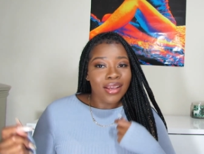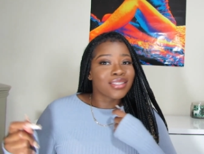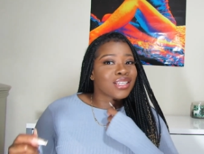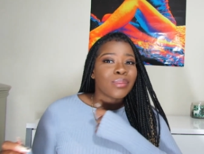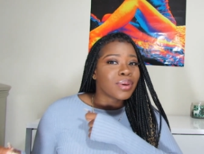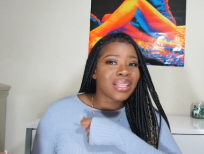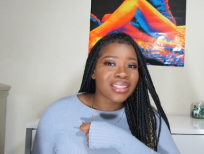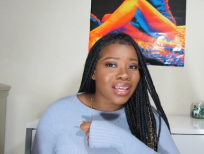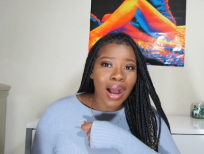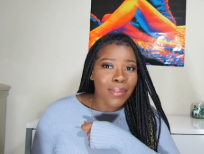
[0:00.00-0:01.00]
Don't pull it
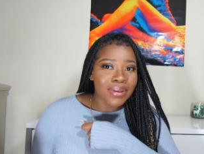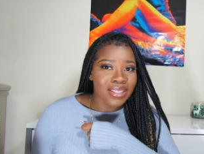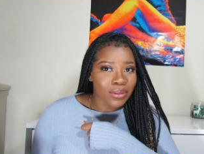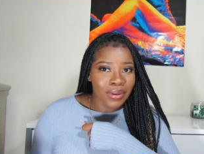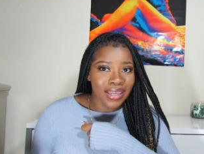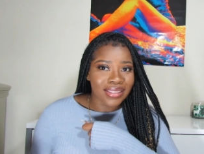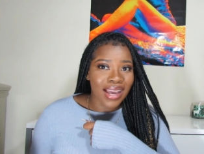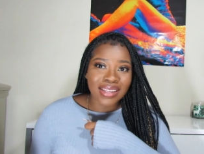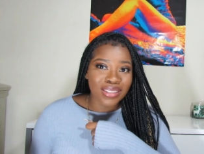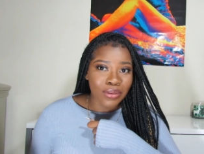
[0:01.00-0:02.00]
the opposite way.
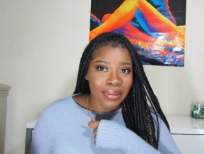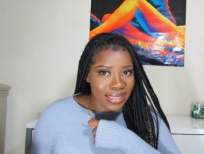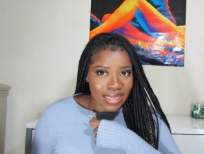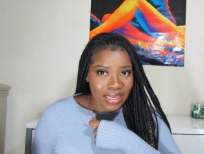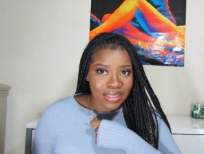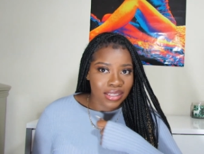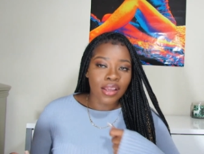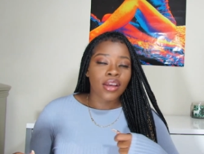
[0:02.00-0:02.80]
That don't make sense.